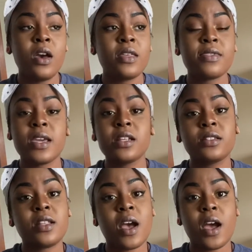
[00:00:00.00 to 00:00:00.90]
things
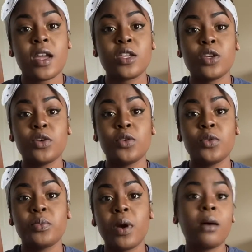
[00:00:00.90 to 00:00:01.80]
that
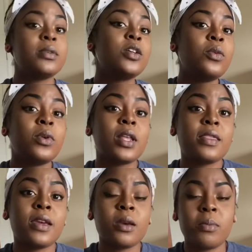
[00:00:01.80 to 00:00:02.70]
you probably don't want to
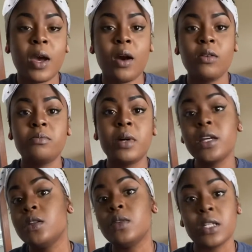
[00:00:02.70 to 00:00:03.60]
think about, but
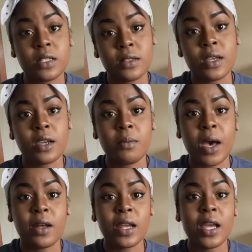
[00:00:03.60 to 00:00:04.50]
you need to think
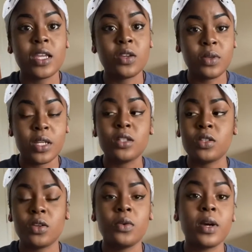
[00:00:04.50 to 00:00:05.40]
about it, and you need
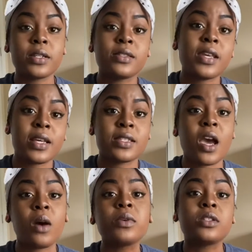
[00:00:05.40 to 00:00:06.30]
to assess
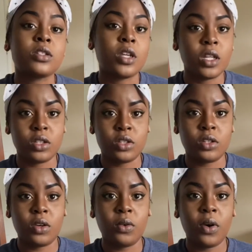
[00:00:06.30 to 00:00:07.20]
how it's changed you
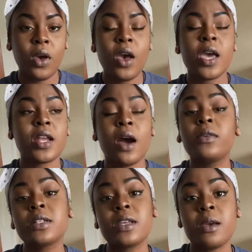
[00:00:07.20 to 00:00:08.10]
and how
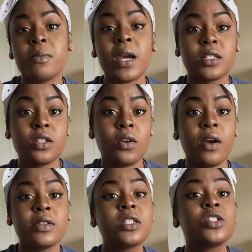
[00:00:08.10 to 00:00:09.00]
it's impacted you, how
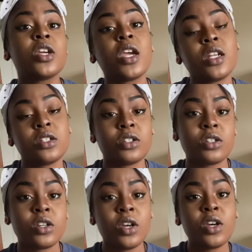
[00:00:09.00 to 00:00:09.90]
it's changed
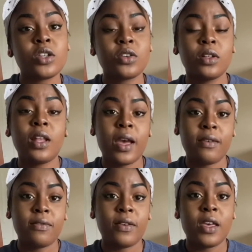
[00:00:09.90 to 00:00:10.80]
your
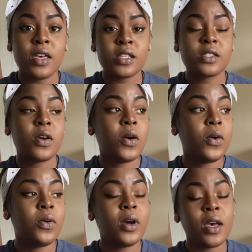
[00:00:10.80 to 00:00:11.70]
life.
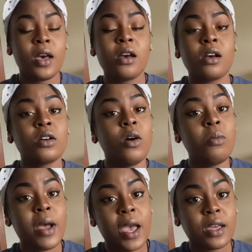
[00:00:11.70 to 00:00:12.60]
So go
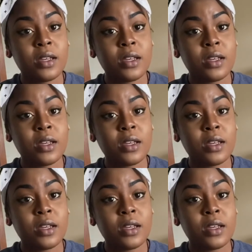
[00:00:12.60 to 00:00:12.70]
back,